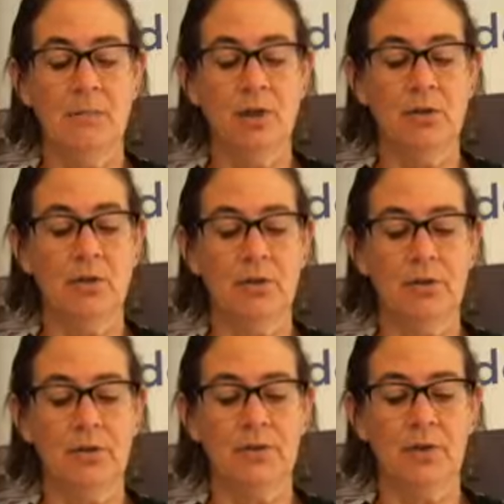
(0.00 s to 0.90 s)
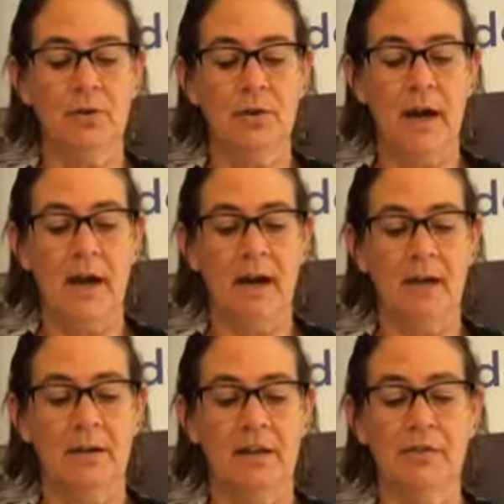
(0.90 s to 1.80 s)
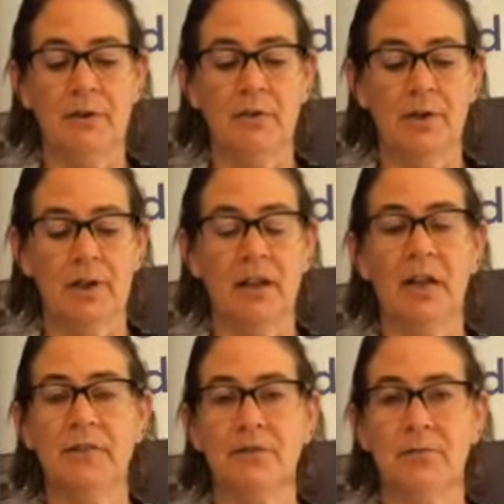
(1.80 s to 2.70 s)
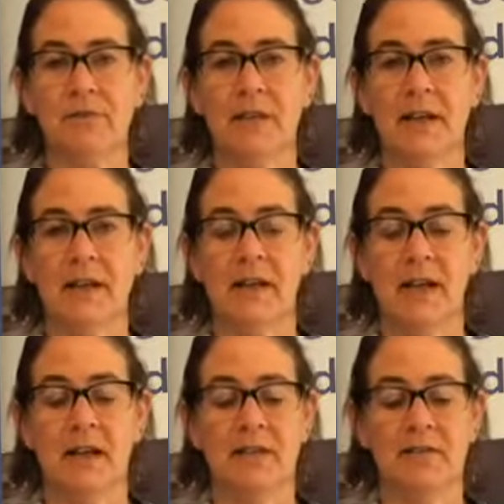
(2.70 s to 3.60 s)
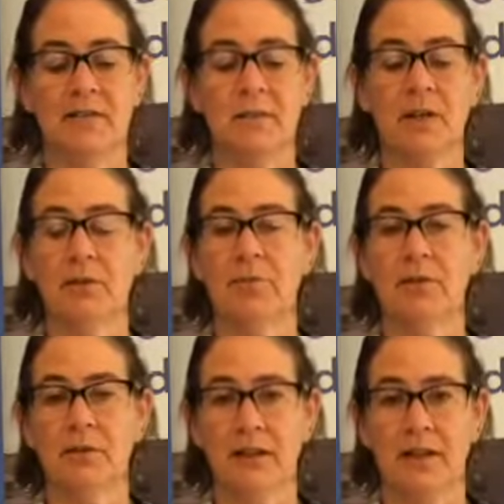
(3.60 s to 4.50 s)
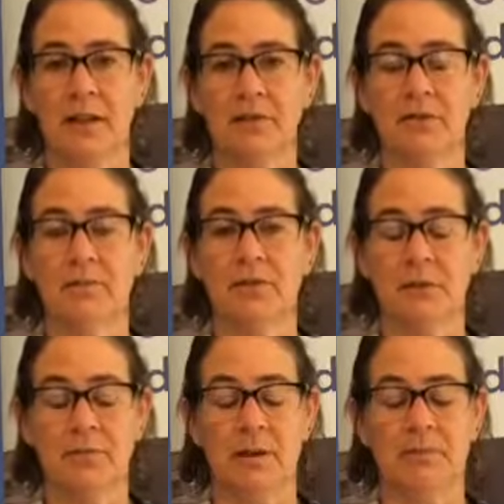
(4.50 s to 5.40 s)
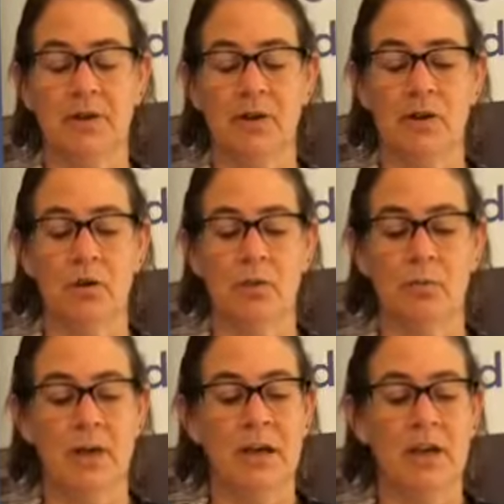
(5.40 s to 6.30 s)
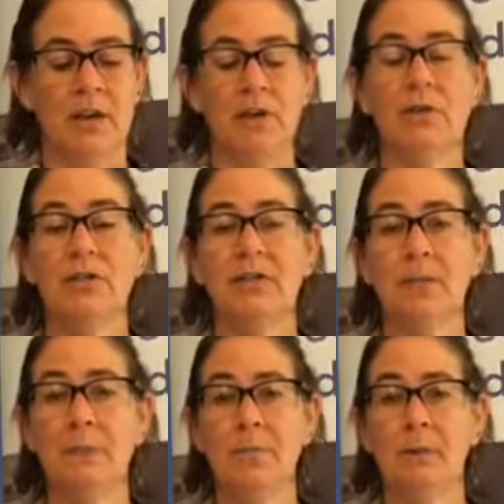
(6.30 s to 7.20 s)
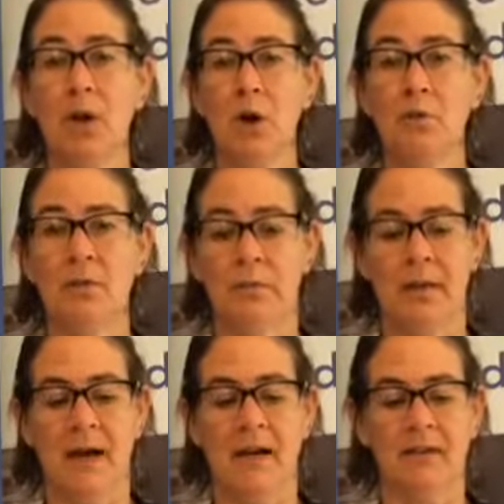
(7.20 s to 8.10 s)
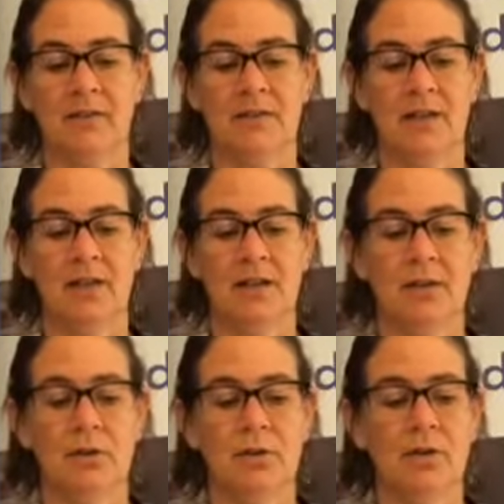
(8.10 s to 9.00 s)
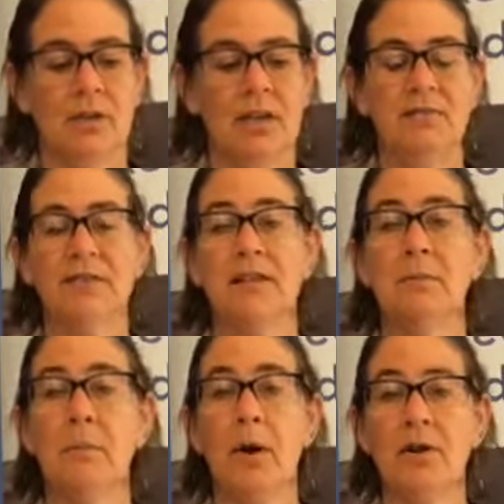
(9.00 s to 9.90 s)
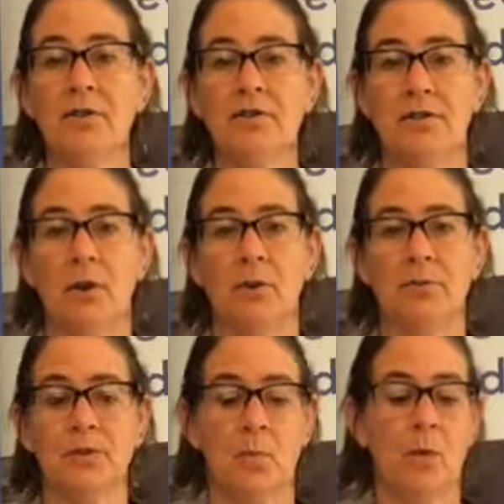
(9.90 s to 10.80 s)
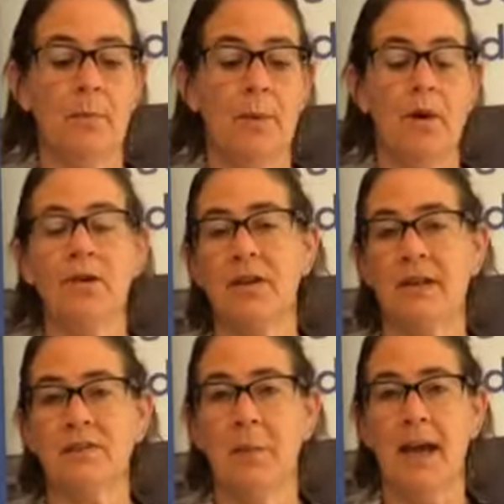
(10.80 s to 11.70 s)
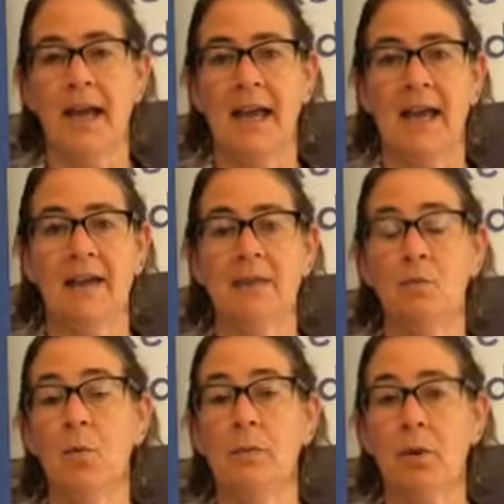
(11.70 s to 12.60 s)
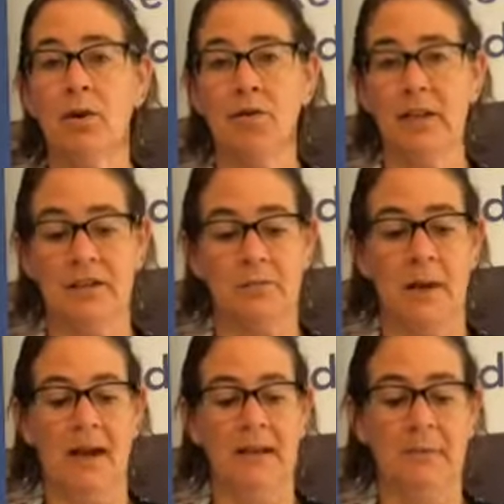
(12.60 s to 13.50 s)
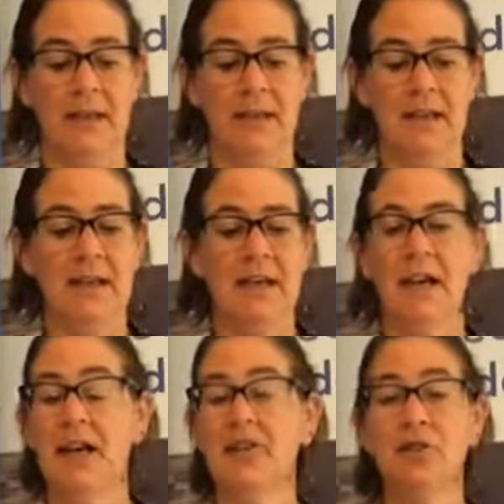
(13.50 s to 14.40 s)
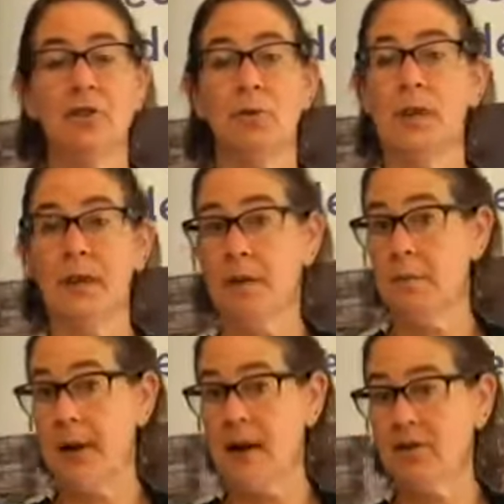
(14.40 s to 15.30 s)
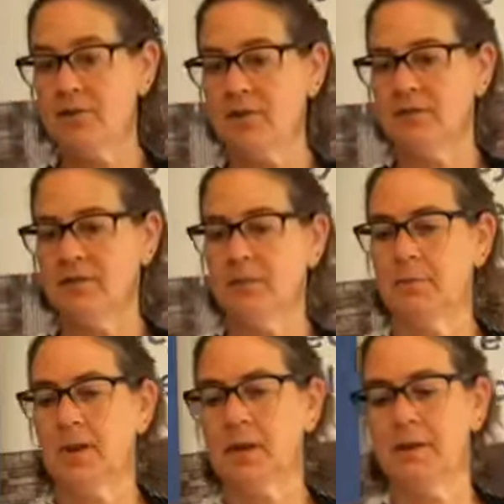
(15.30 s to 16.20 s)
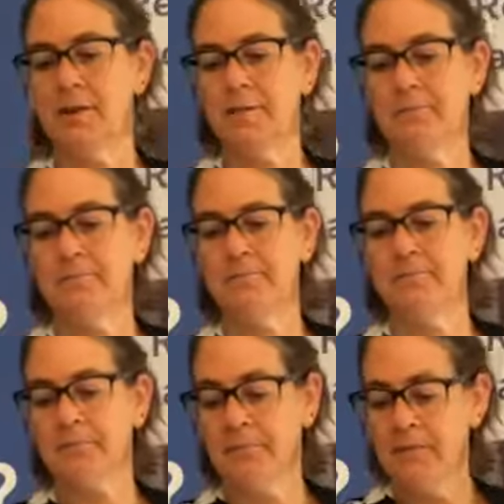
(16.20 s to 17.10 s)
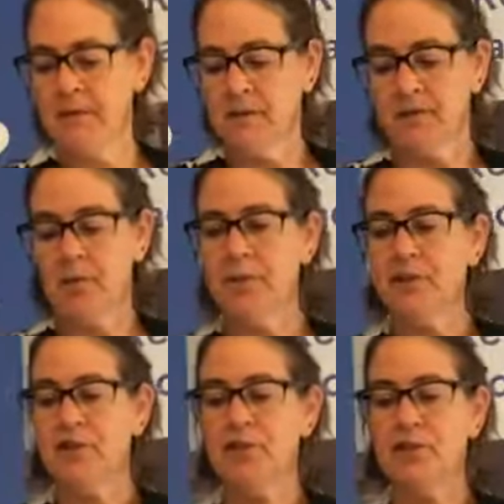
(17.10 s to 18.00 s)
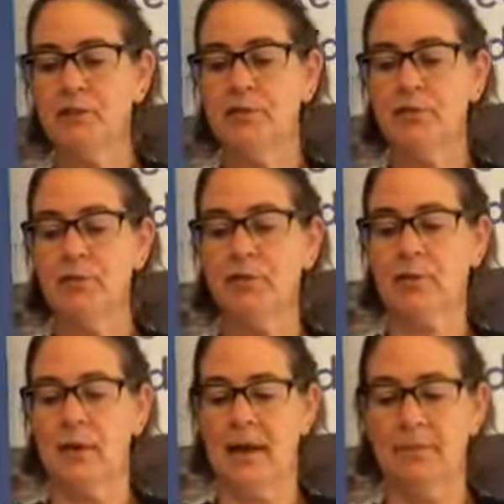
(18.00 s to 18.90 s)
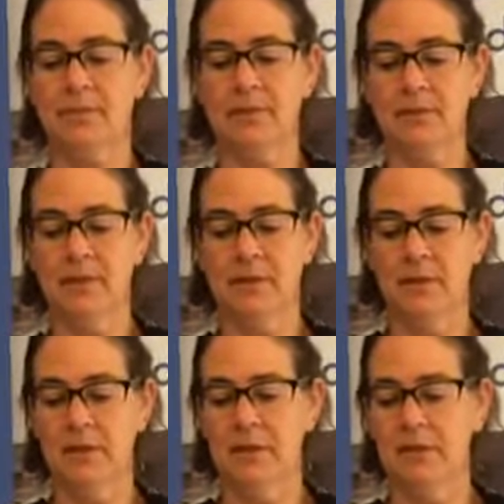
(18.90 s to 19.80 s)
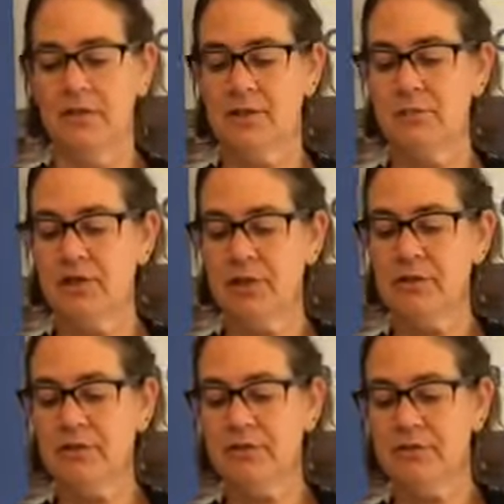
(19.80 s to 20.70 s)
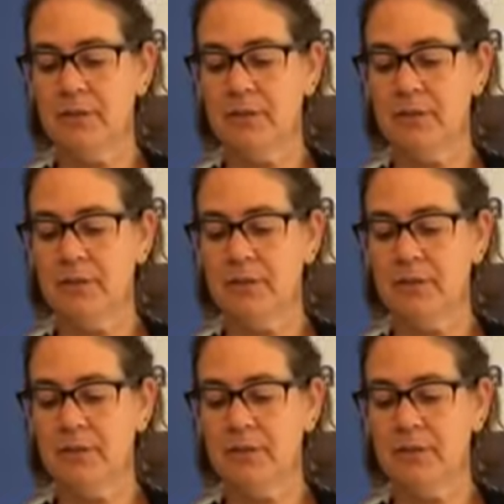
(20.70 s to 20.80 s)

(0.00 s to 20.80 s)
You could also, if you're in a classroom setting, and sometimes you're in the classroom and sometimes you're at home, you could send people home with bags. You could even send partners home. So one partner gets bag A and one partner gets bag B, and you're doing a comparison of some kind. So in addition to food scraps, some general